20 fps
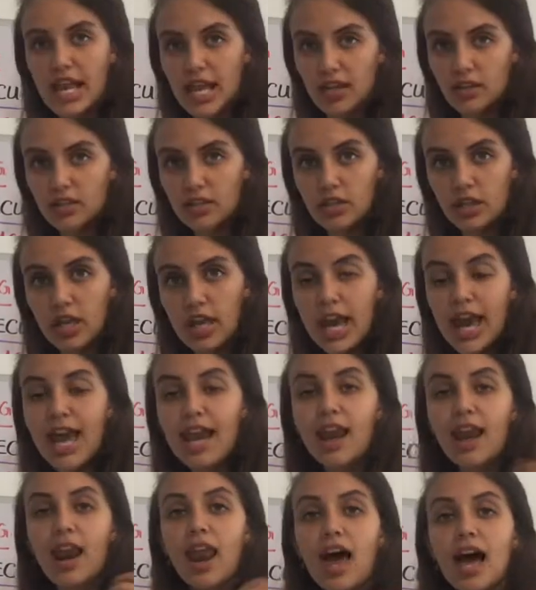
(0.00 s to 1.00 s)
end
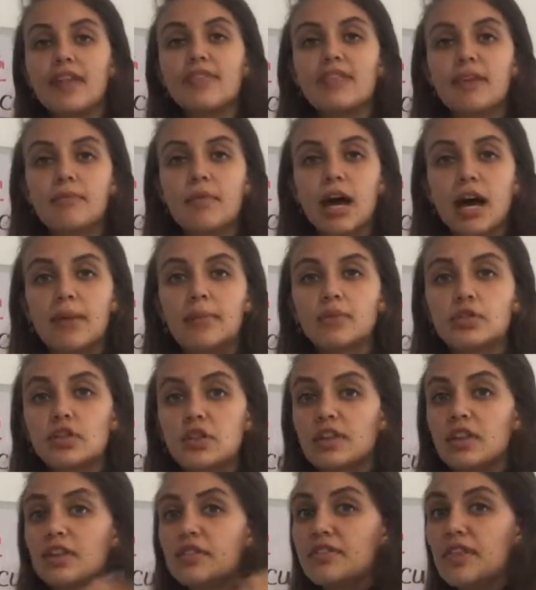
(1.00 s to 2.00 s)
and line them up so
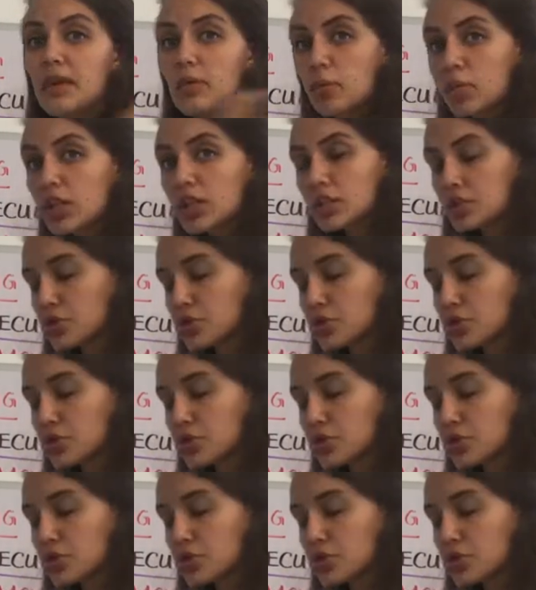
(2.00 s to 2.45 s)
that they will